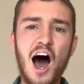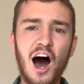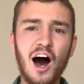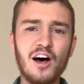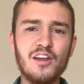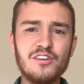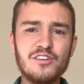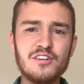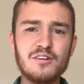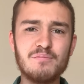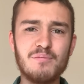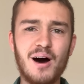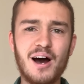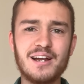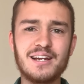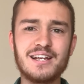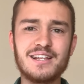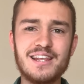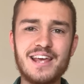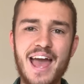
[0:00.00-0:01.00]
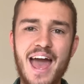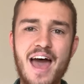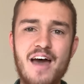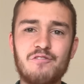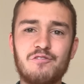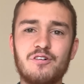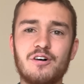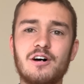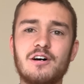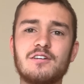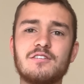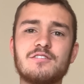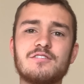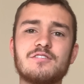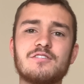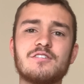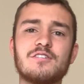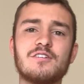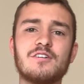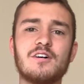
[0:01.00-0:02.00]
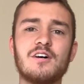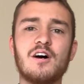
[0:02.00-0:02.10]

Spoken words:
undermining the efforts